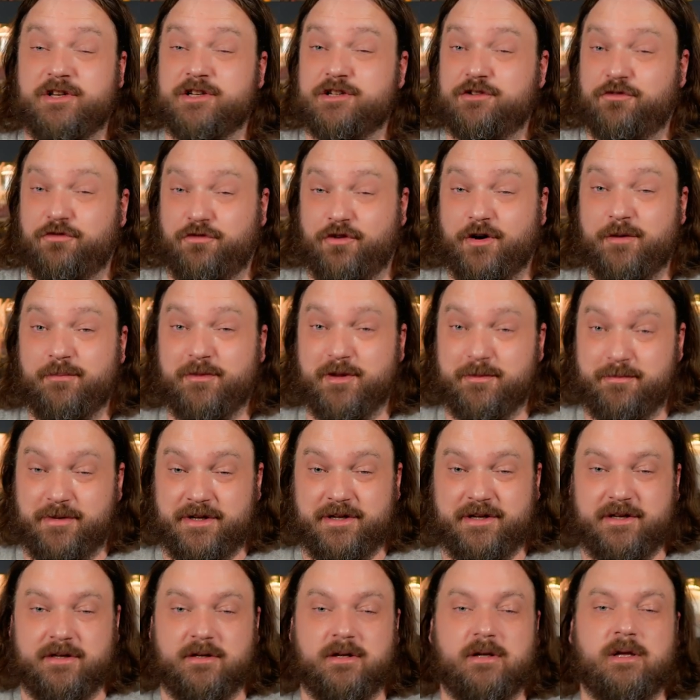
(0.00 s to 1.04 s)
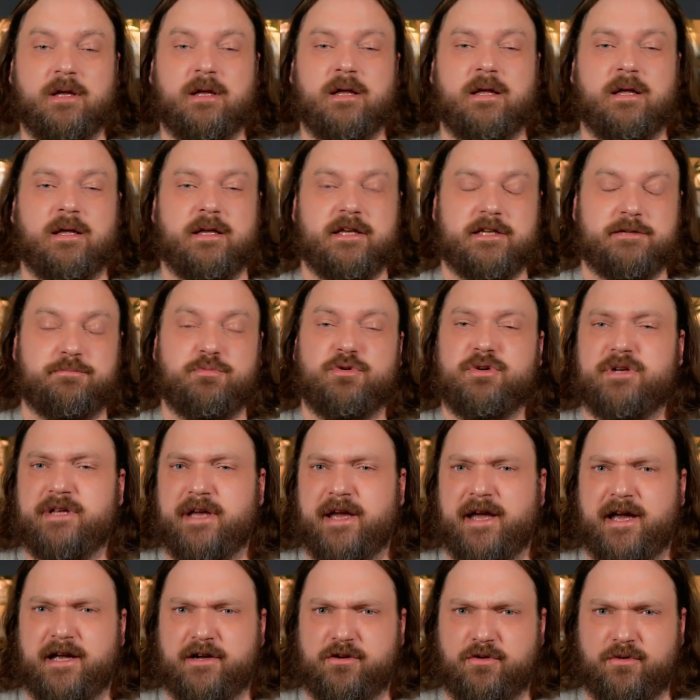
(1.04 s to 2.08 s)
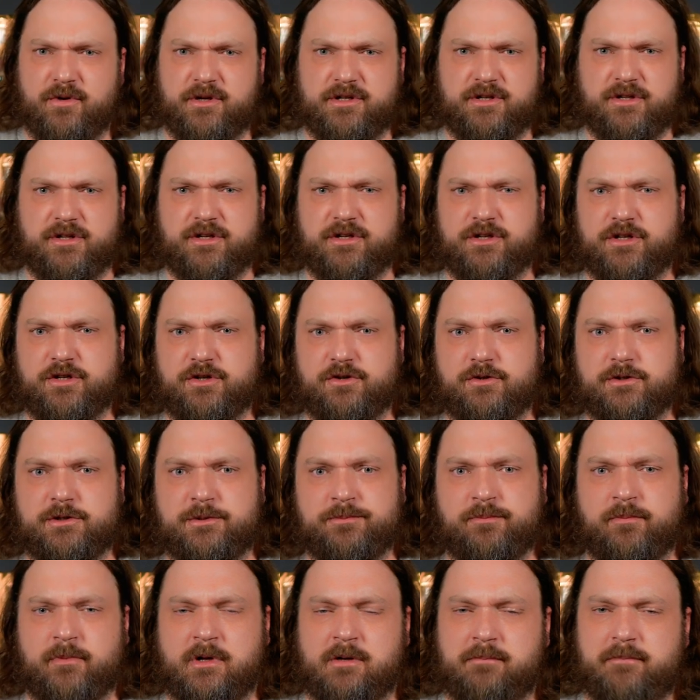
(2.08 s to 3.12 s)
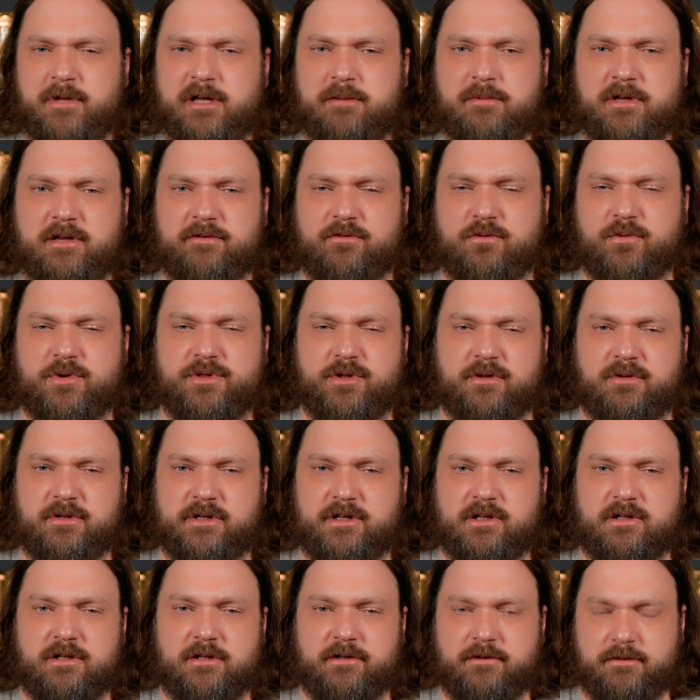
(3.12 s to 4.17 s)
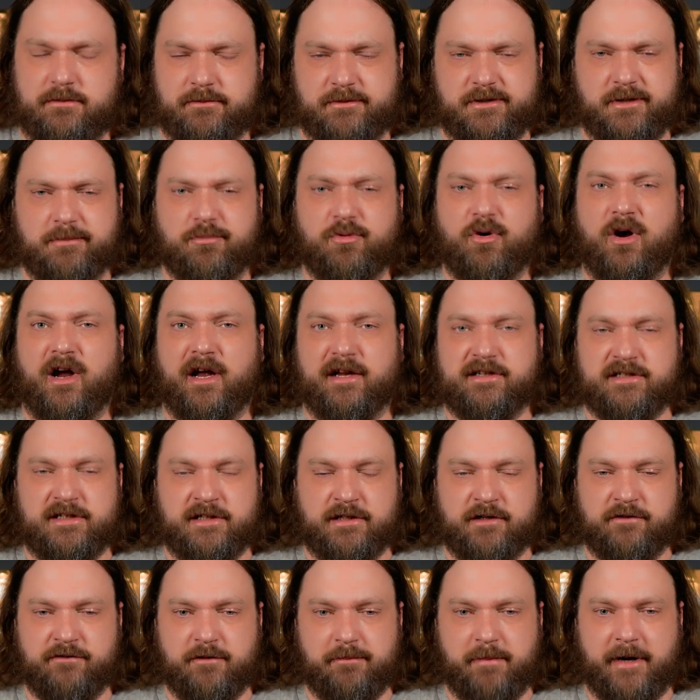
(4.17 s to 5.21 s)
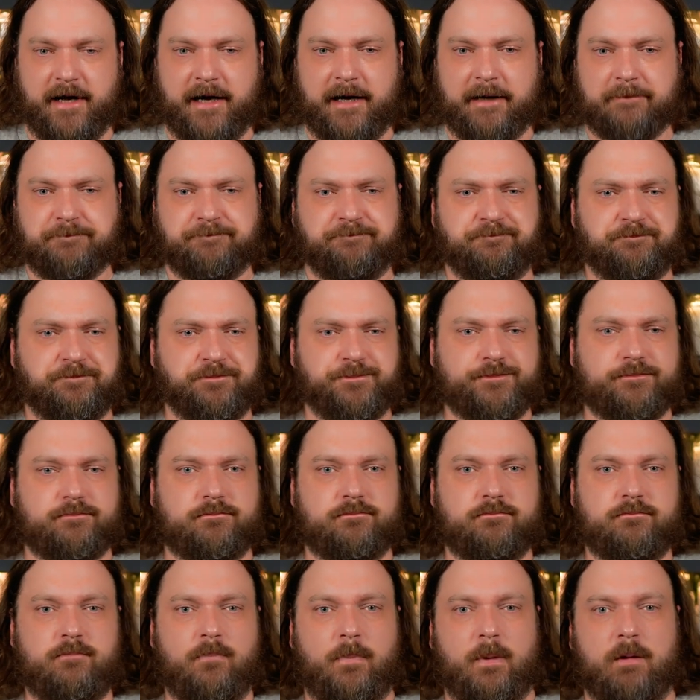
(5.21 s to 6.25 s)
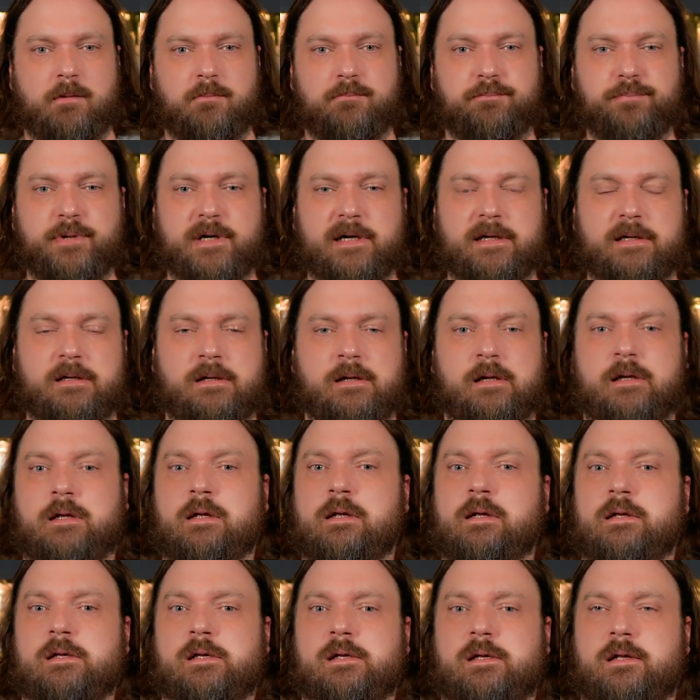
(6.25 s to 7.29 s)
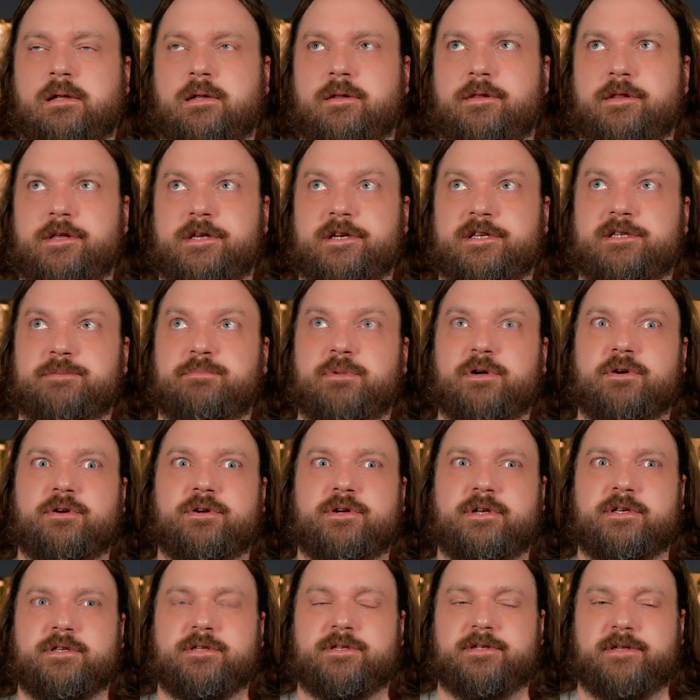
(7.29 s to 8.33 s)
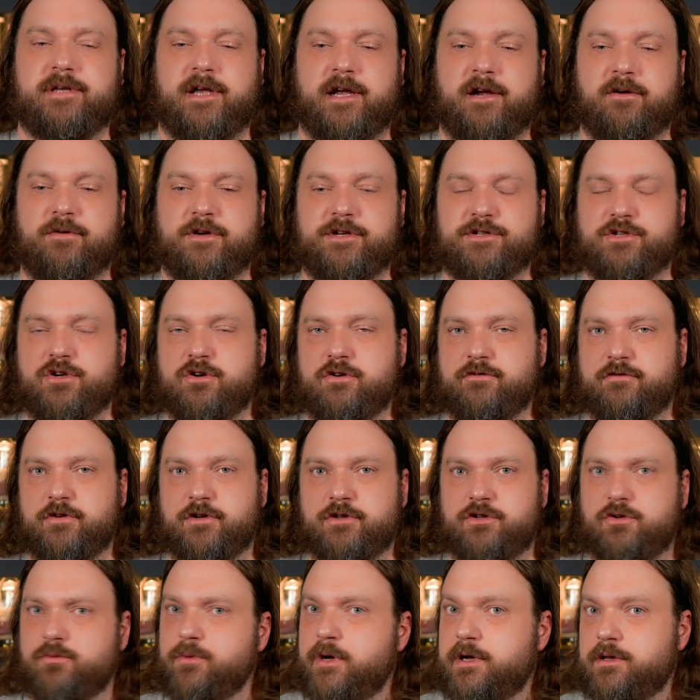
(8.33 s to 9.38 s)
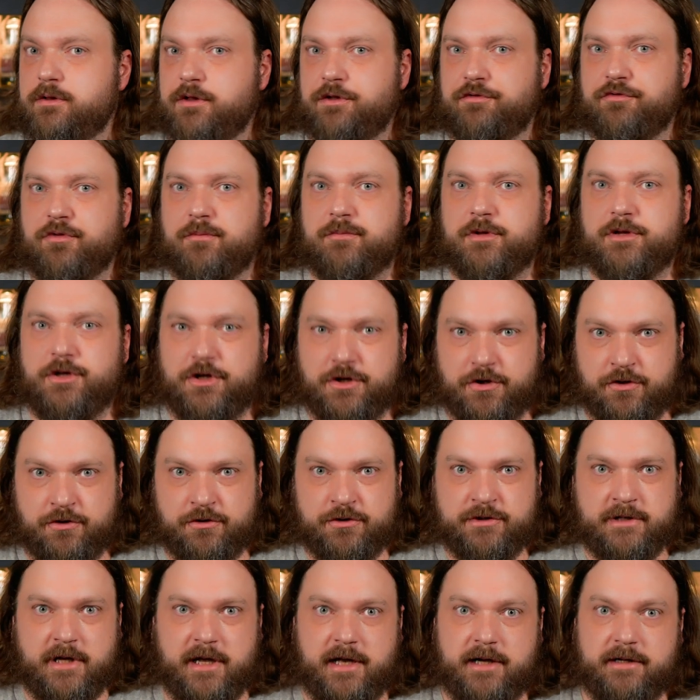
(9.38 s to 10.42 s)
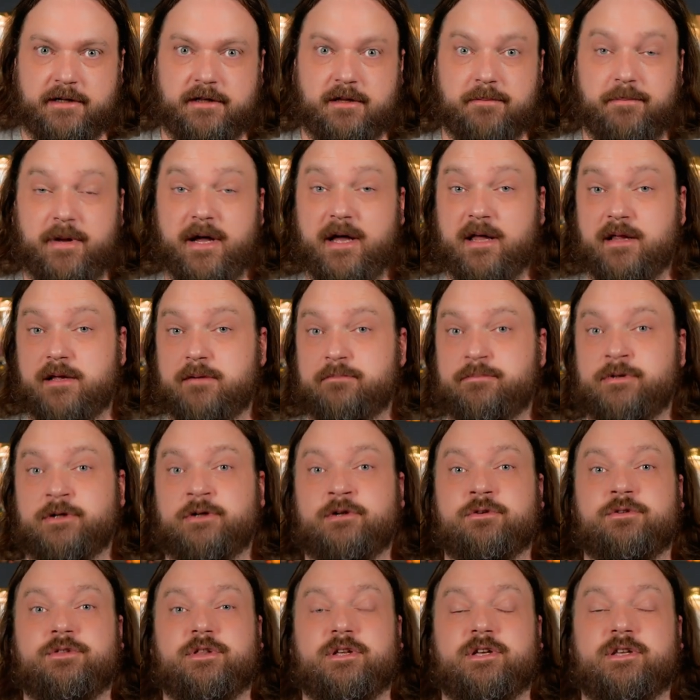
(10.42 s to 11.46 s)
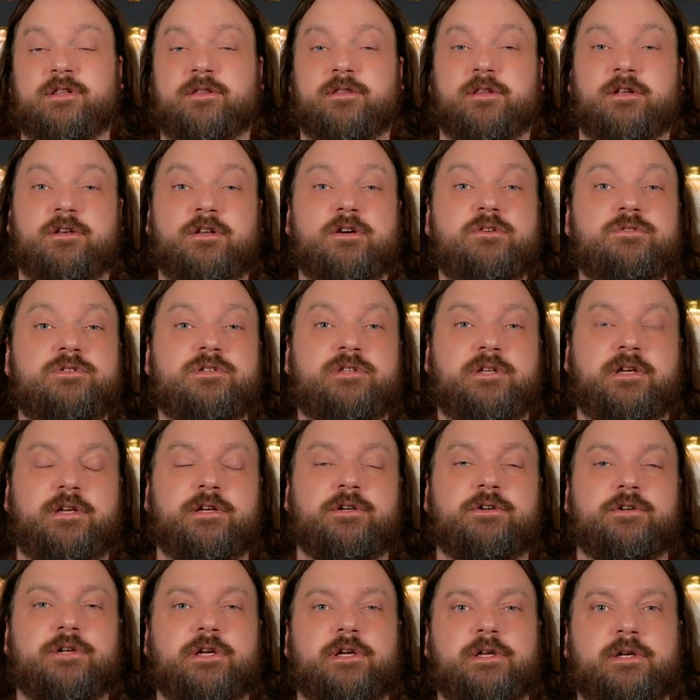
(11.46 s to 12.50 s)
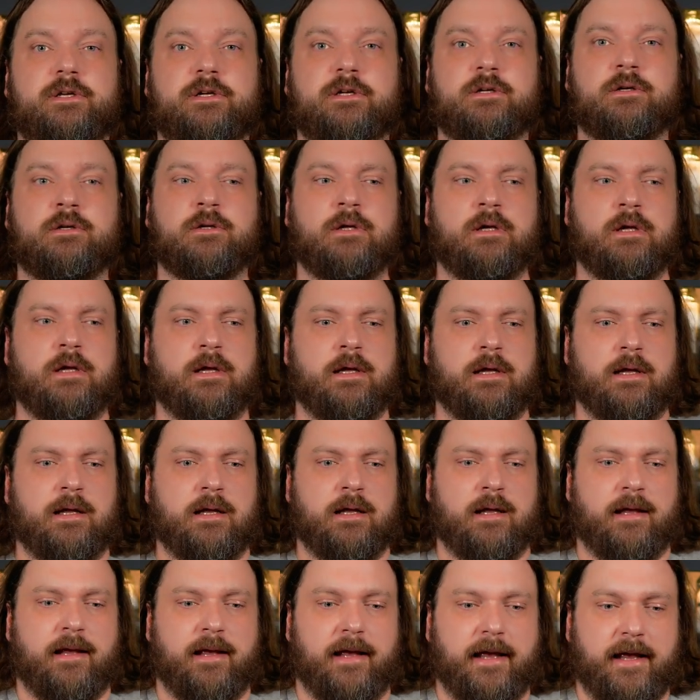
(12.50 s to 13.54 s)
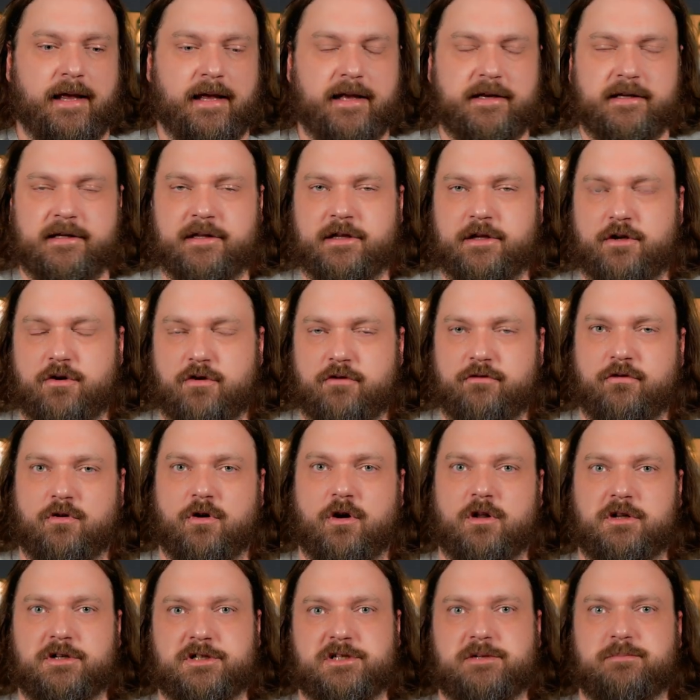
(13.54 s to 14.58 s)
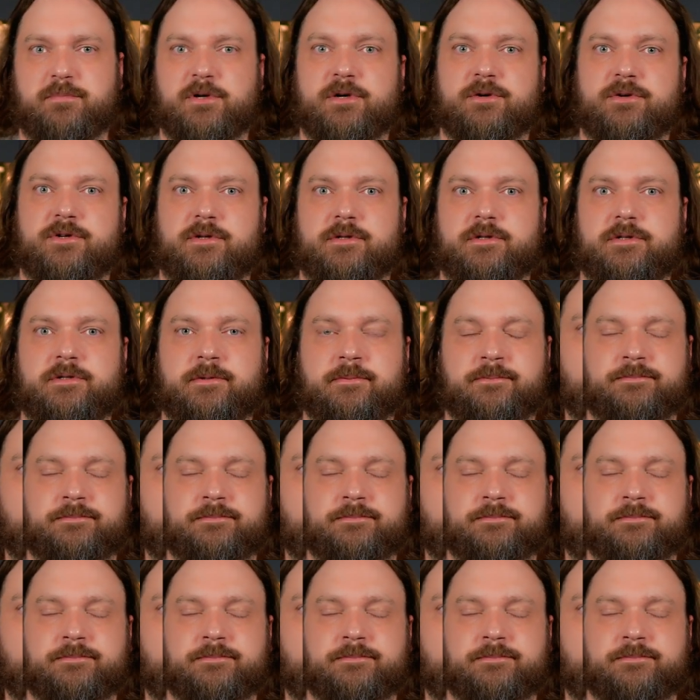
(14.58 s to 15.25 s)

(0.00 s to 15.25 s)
from the peat is pretty accurate to the nose, maybe even with a little surprising of a pop. But the experience carries over directly from the nose onto the palate, both in the notes that you're getting and in the overall experience.